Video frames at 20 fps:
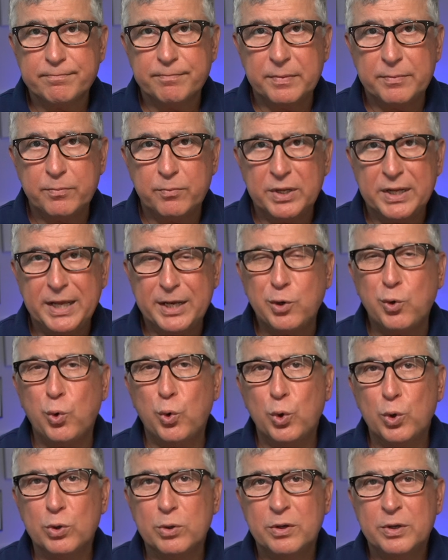what I
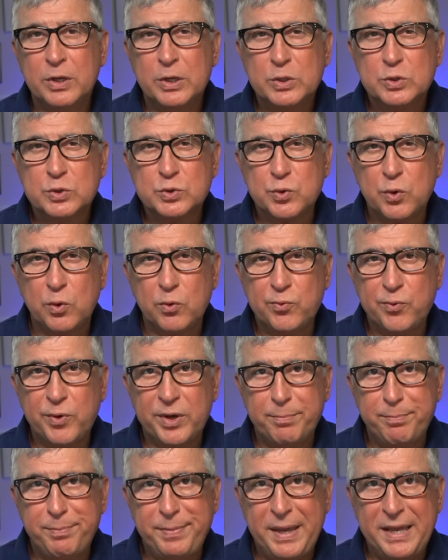call
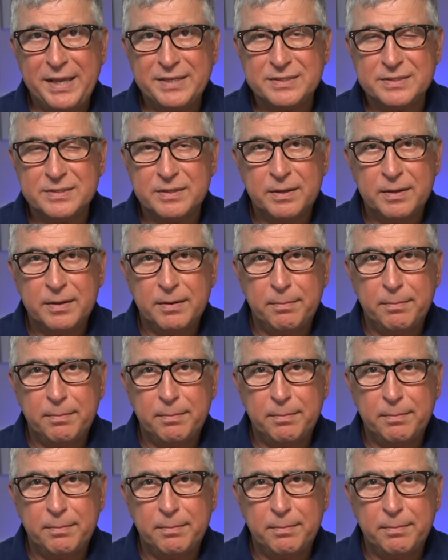software-based